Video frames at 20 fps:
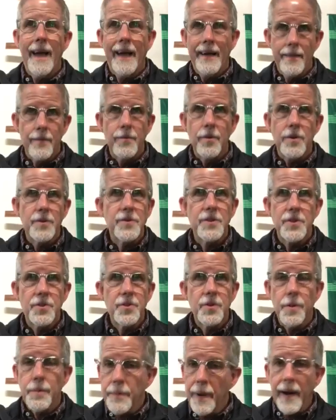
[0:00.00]
and looks
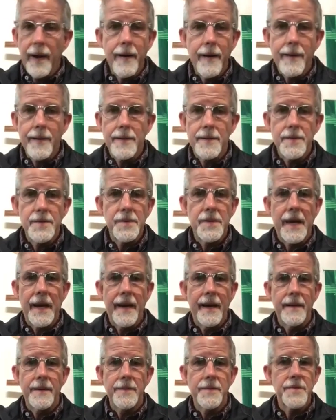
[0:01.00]
at your parents
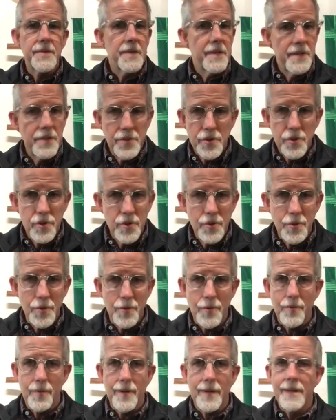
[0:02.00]
as his
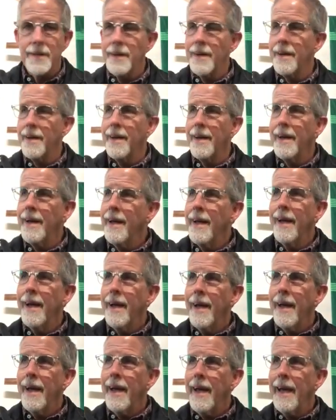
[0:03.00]
children.
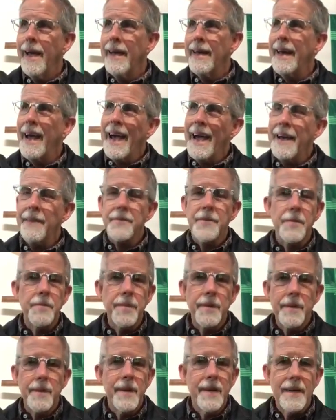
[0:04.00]
And I have to
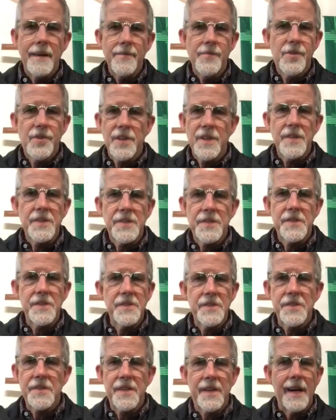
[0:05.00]
believe, just
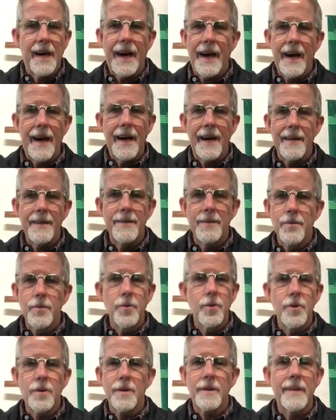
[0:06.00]
as God
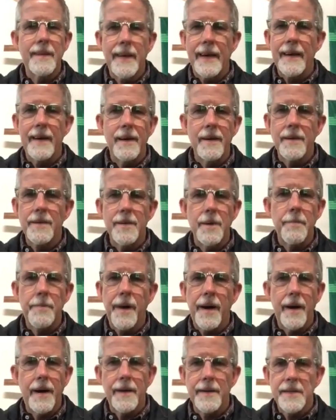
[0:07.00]
looked down
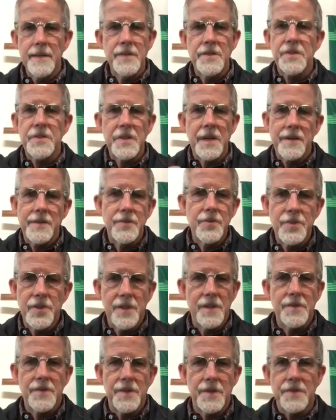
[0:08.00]
upon his son
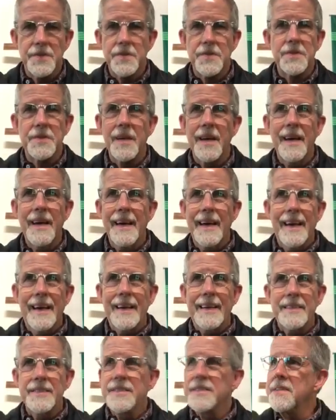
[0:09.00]
Jesus
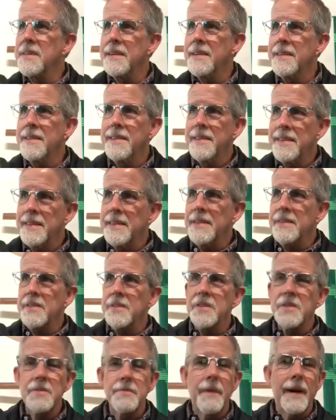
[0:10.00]
and said,
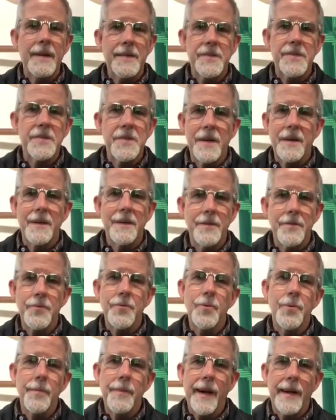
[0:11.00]
"This is my son
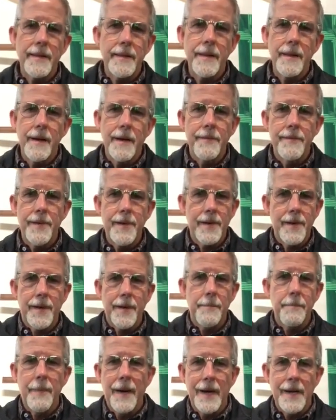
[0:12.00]
whom I love
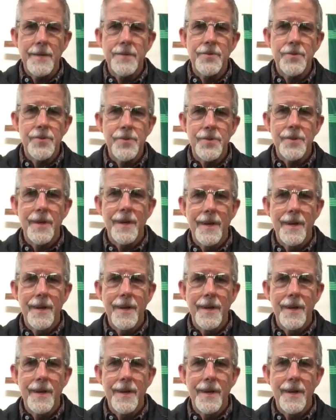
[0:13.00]
very much,"